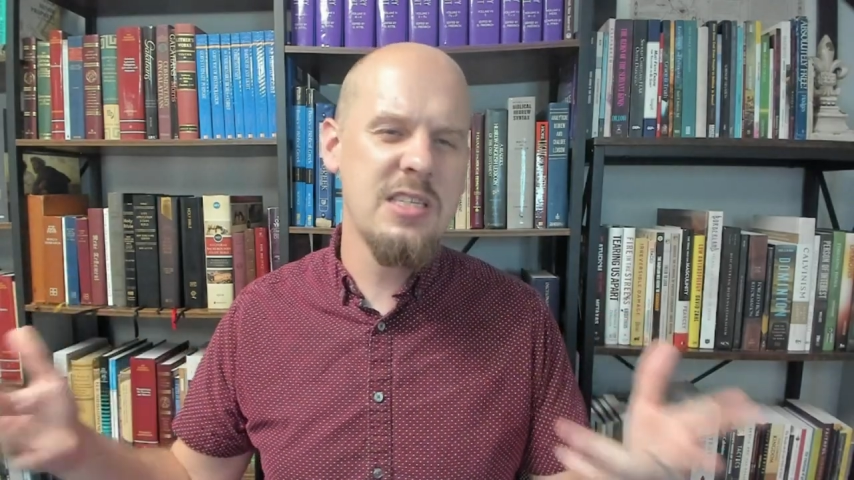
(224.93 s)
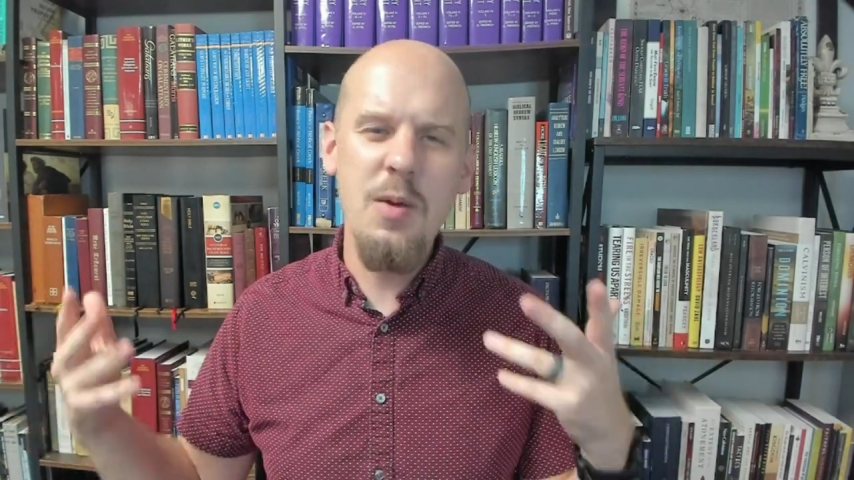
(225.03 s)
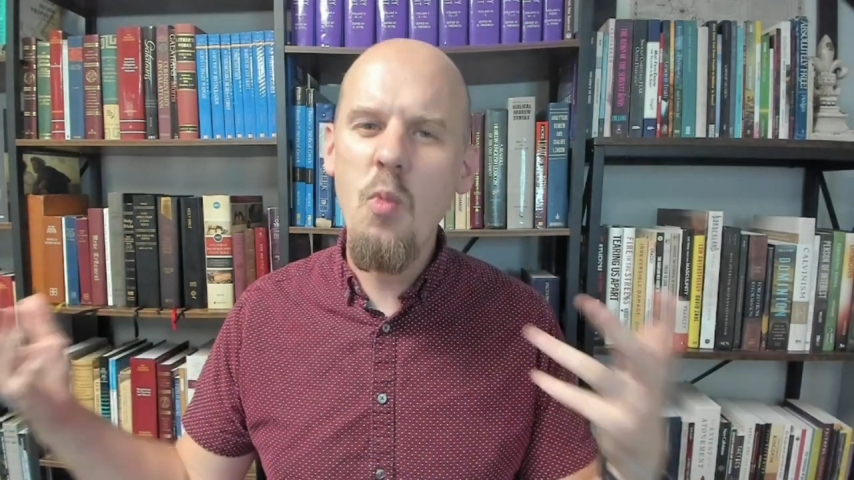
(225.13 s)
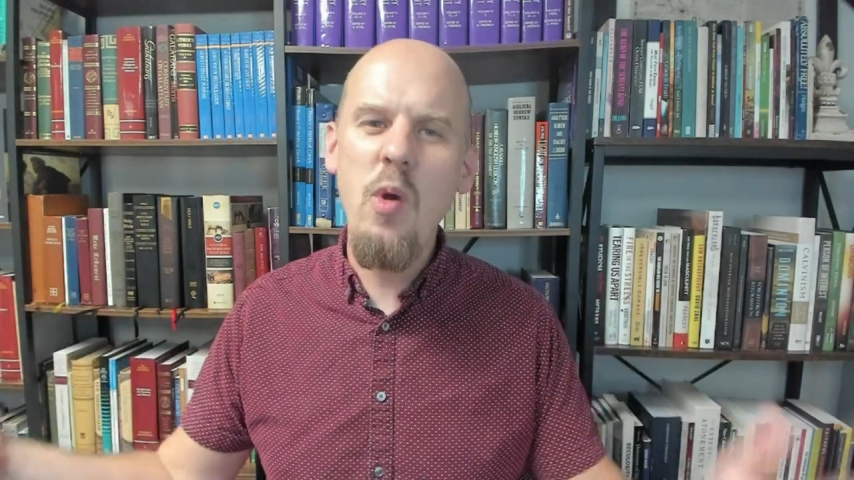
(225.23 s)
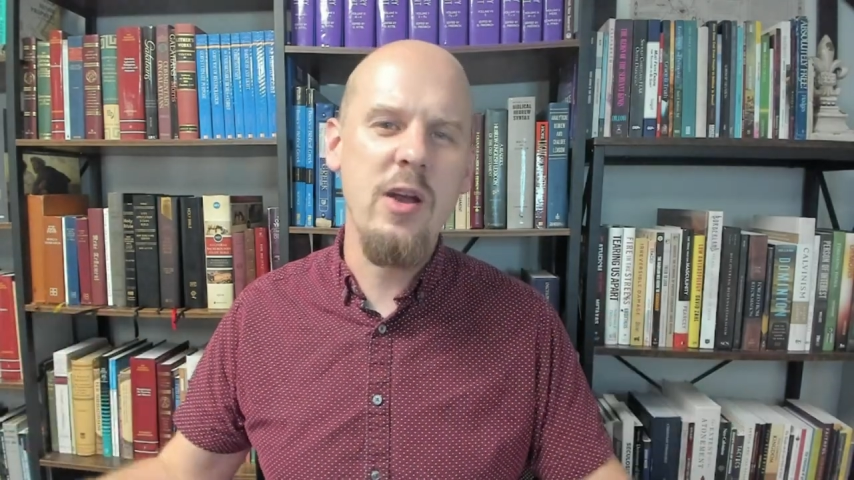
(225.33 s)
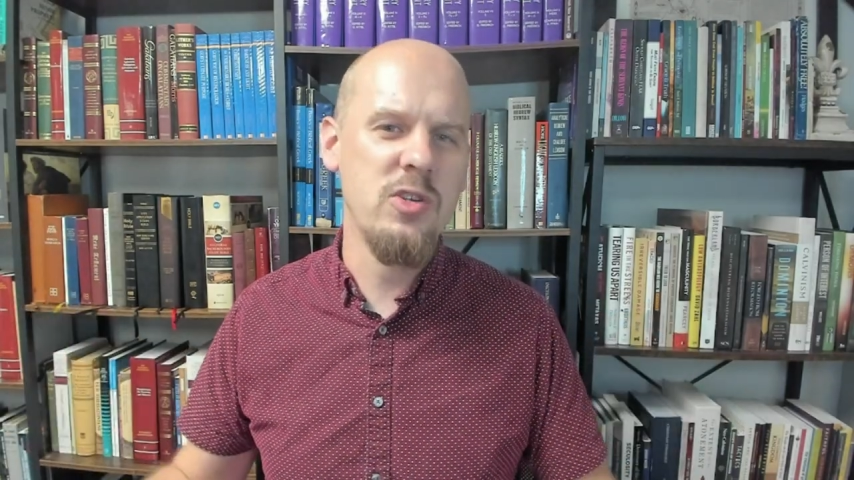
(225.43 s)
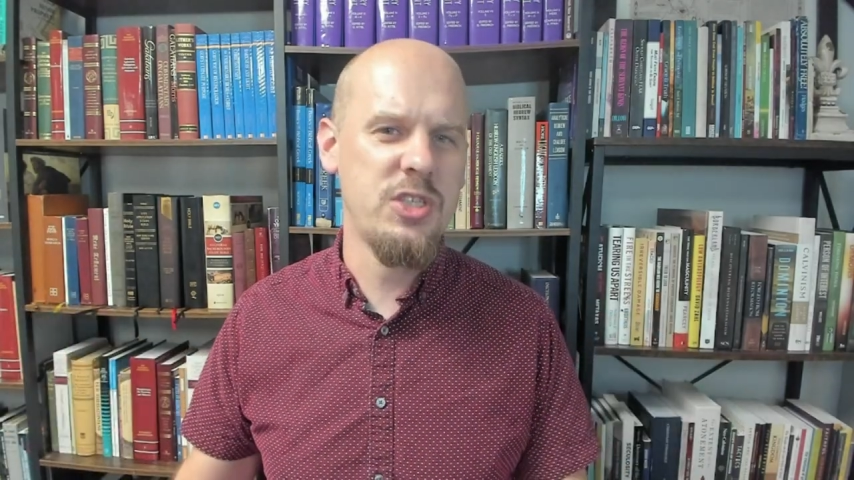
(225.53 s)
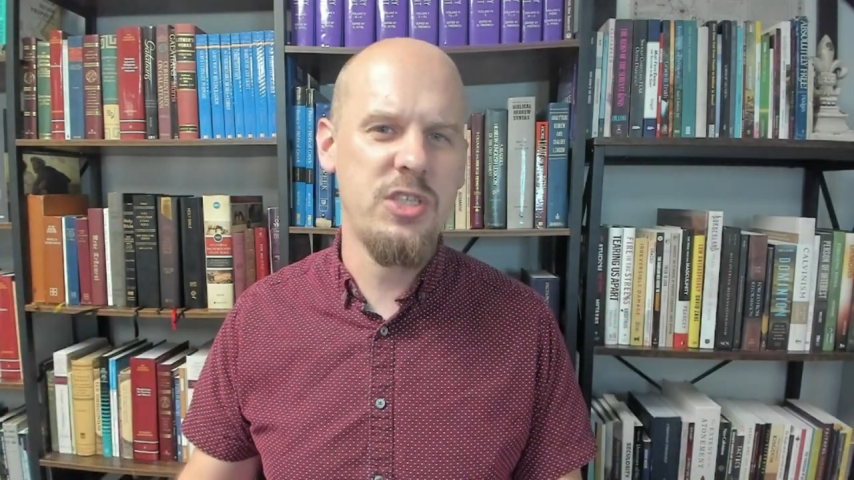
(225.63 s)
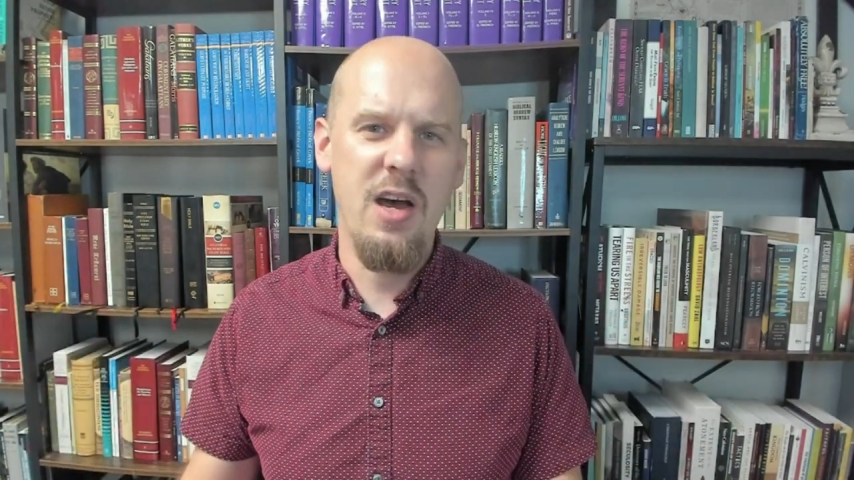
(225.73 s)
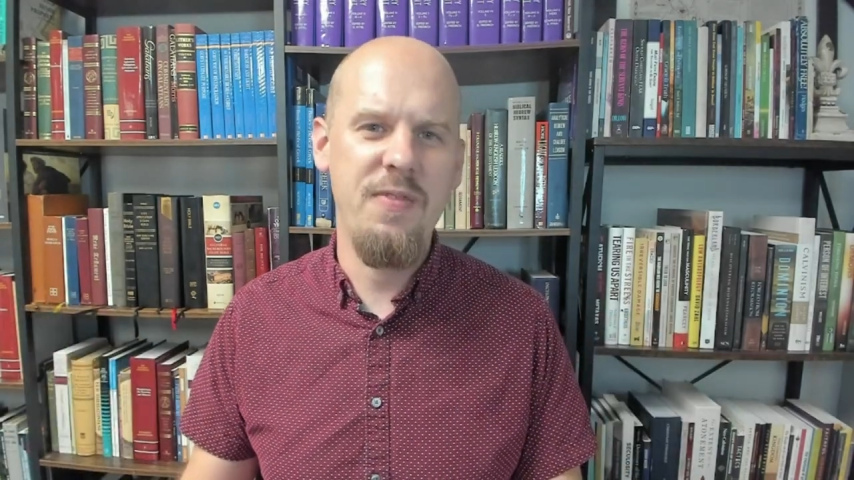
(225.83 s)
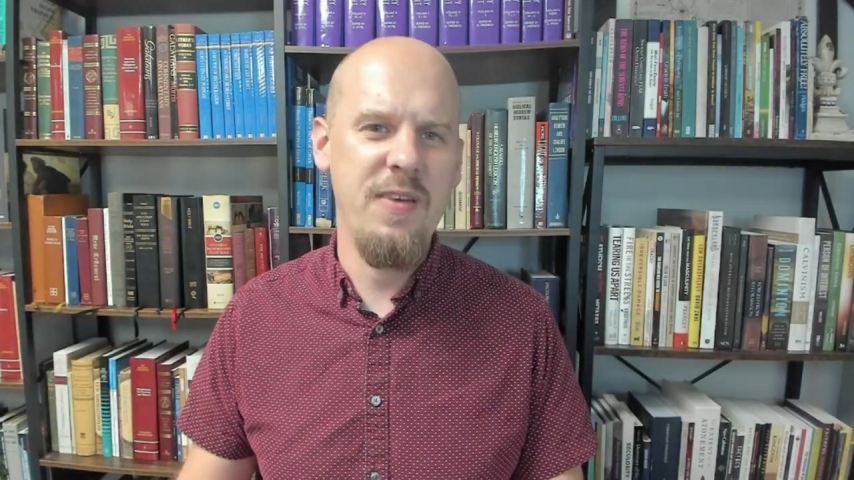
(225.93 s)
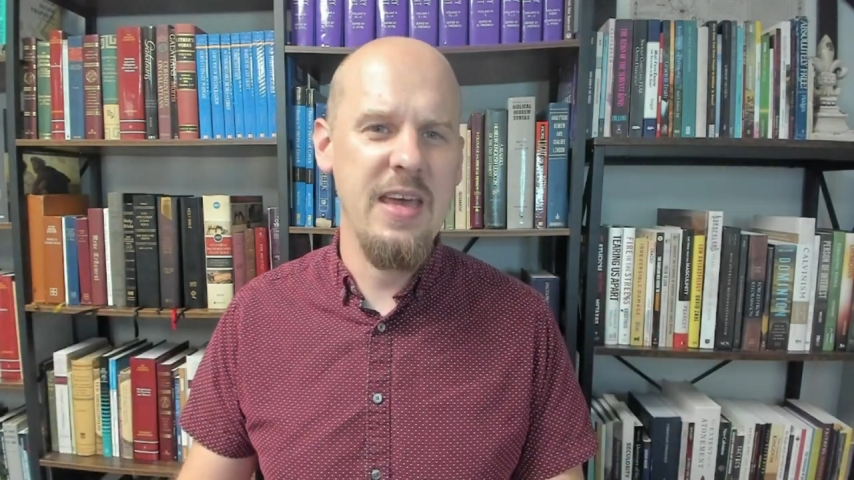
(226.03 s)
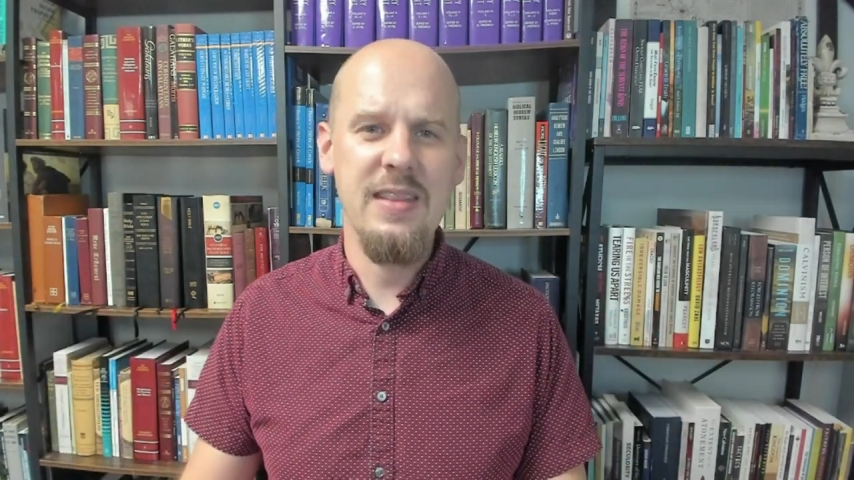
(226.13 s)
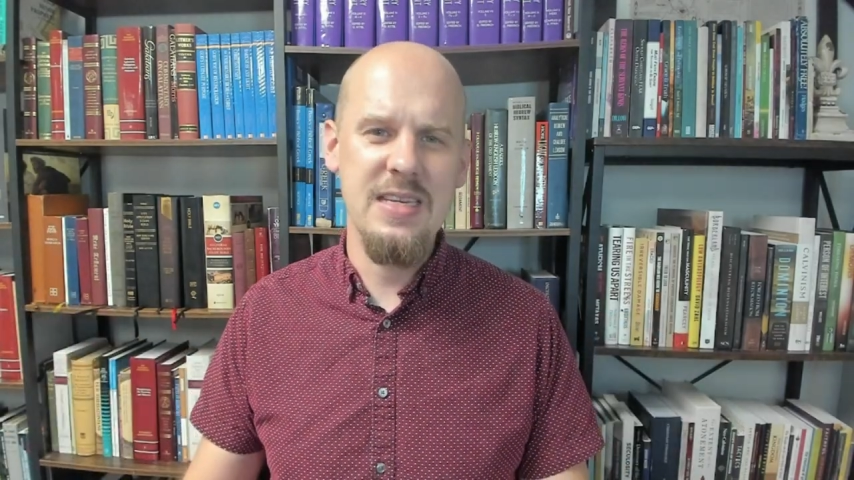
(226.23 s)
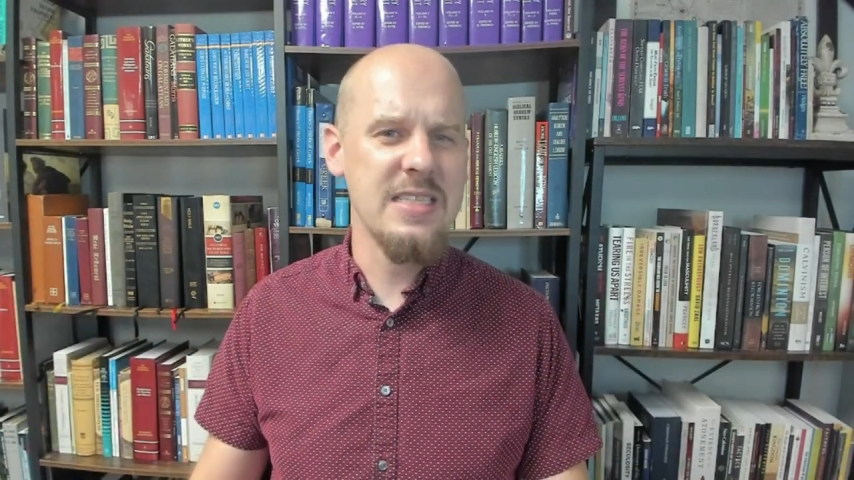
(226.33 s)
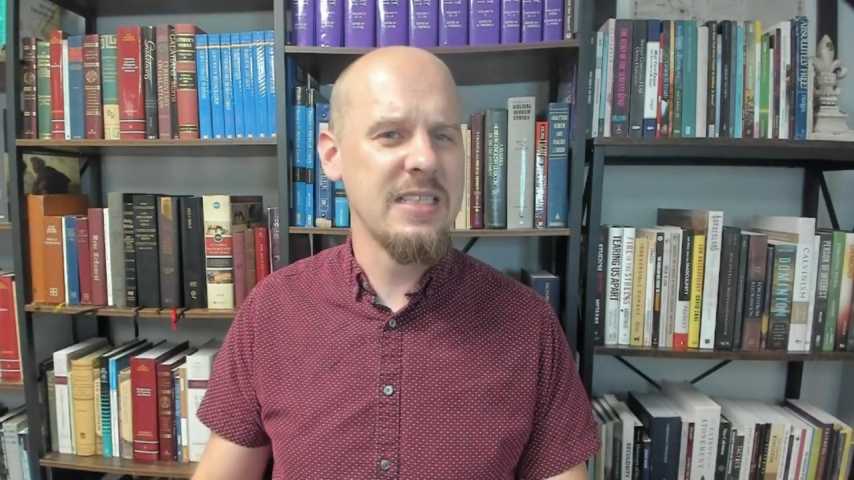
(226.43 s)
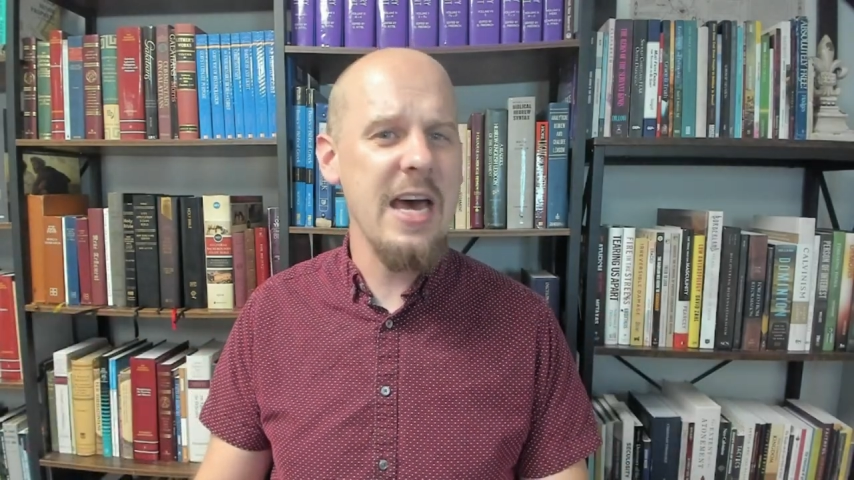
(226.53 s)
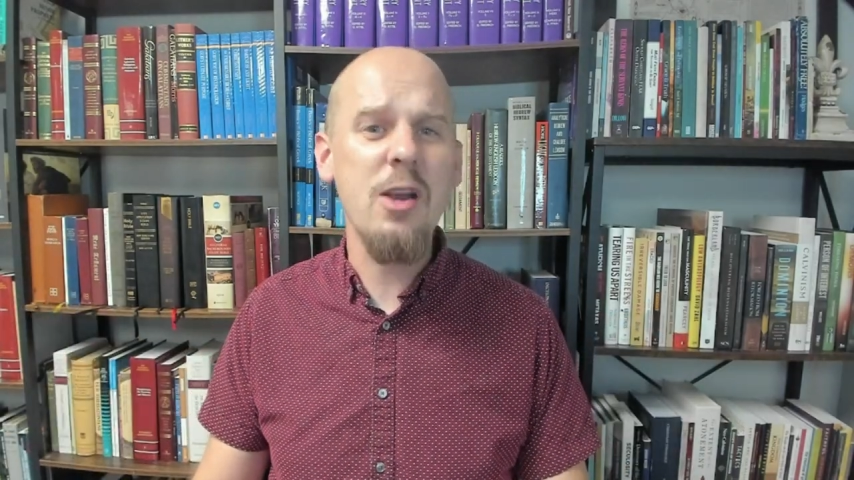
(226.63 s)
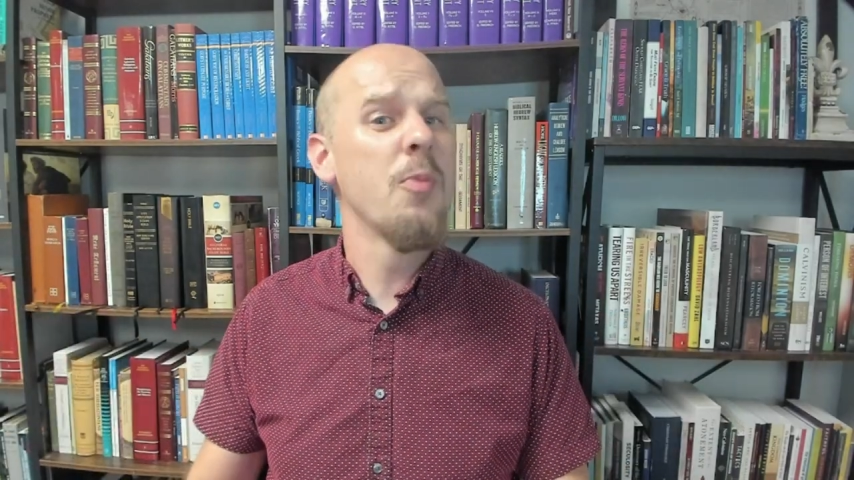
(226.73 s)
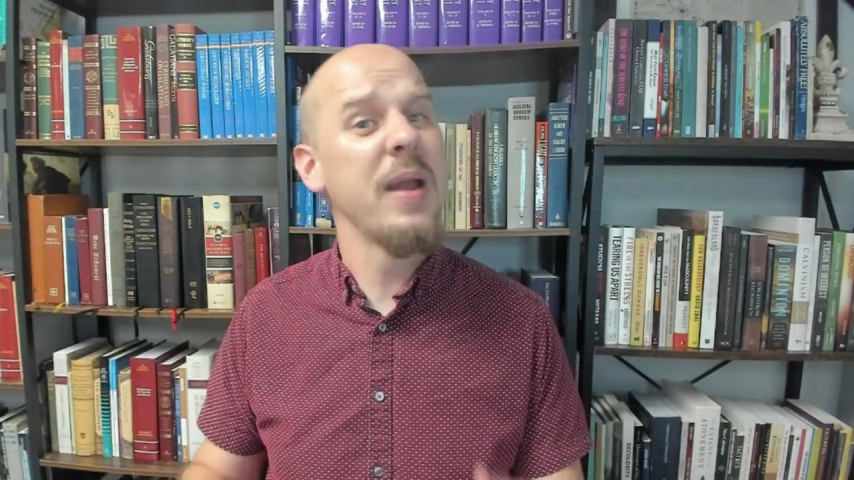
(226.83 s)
some weird stuff in this letter.